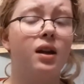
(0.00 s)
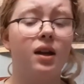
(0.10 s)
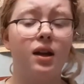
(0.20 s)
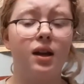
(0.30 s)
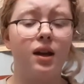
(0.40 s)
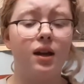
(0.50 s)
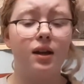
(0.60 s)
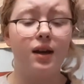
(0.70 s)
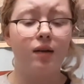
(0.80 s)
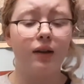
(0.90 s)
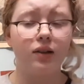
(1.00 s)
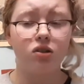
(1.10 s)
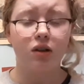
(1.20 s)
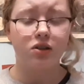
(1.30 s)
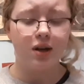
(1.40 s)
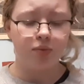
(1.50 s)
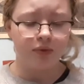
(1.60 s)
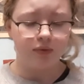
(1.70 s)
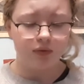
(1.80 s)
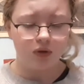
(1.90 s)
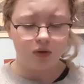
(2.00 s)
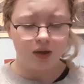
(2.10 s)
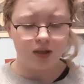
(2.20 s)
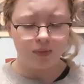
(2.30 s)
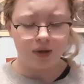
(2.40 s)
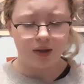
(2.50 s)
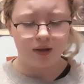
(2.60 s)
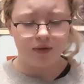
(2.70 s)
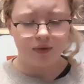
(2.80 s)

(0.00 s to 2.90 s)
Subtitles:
and now I like Charlie Chaplin, so that's my life.